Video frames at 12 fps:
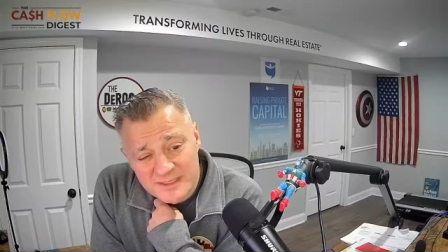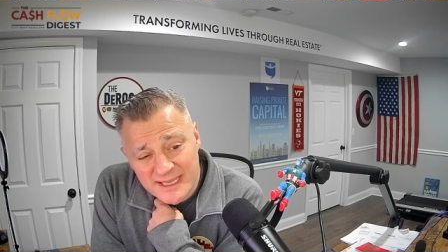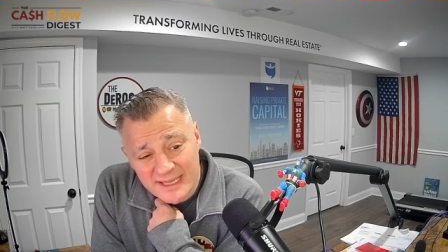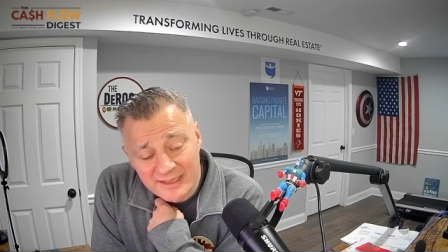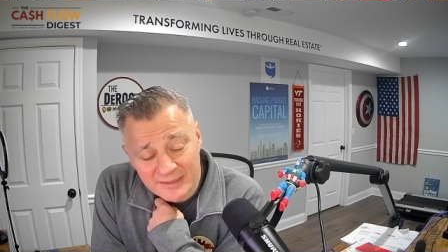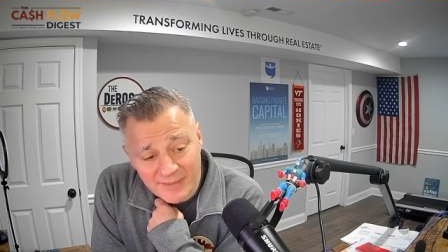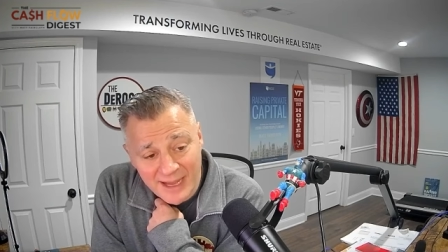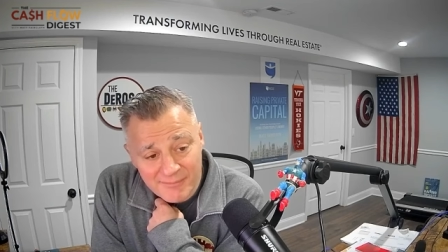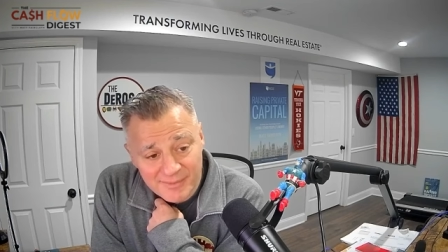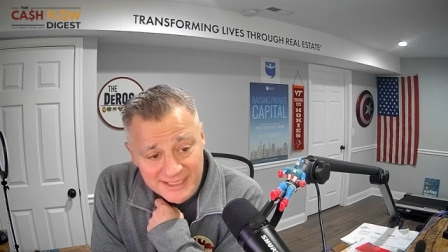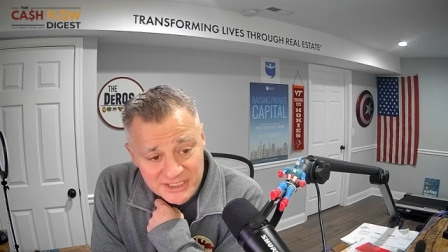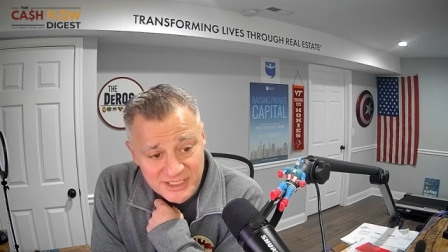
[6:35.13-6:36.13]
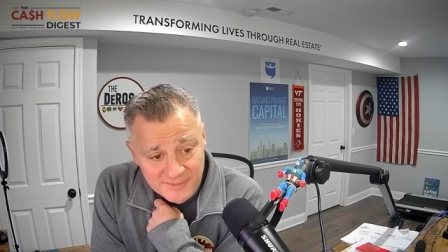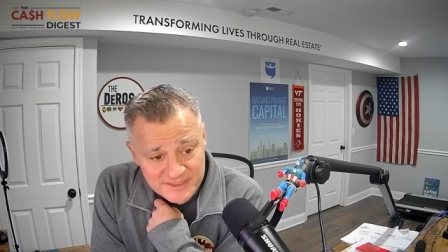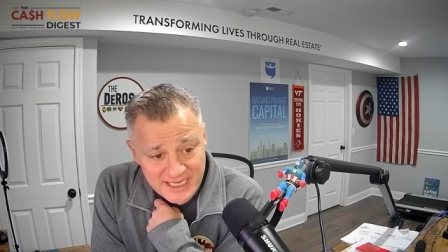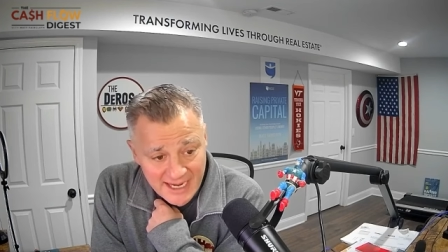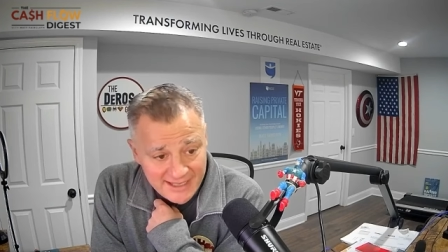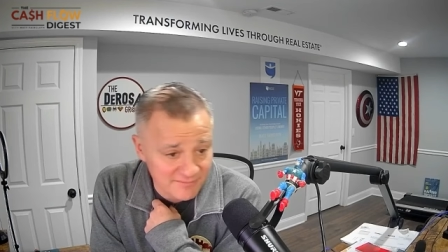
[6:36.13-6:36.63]
in saying like my big chip
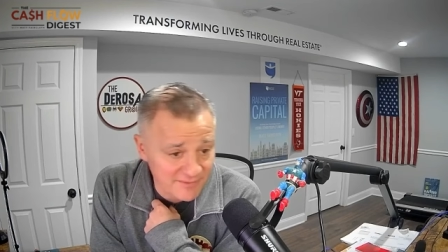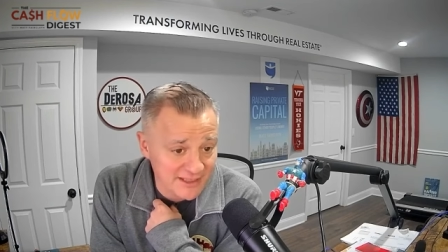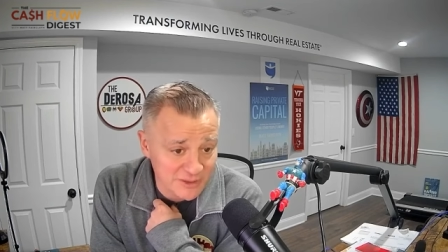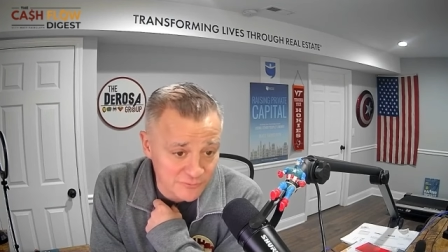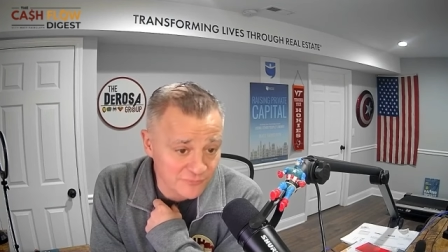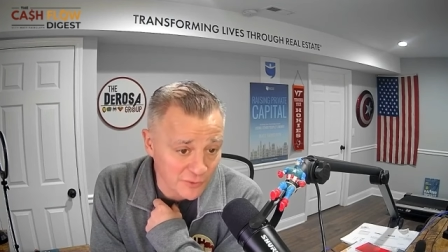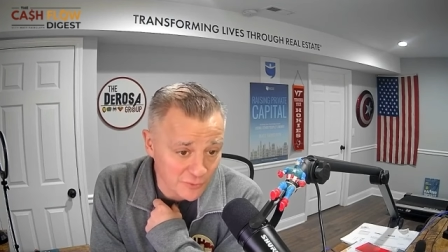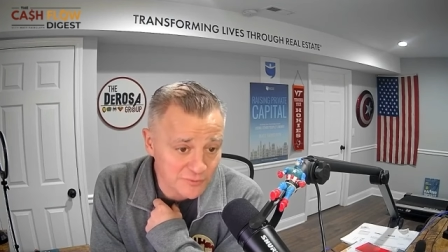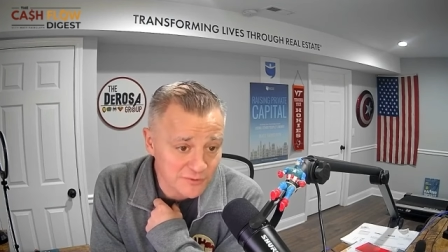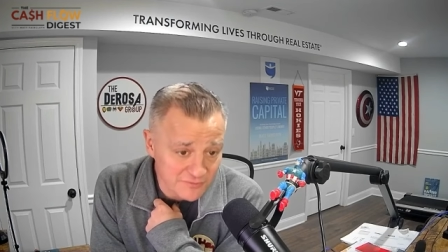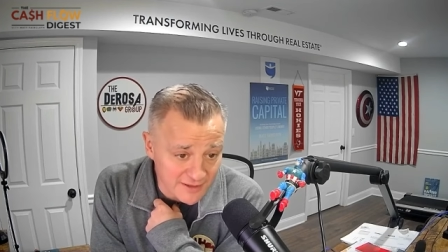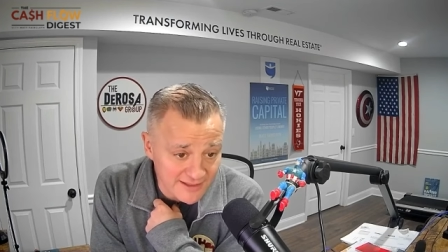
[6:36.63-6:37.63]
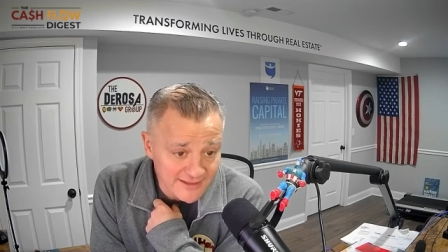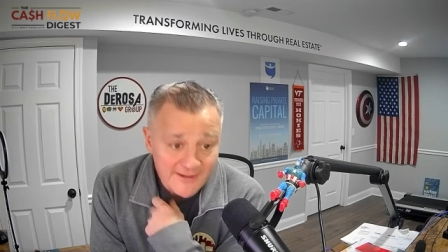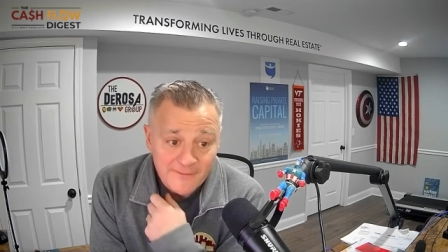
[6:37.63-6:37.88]
stack can make you fold, right?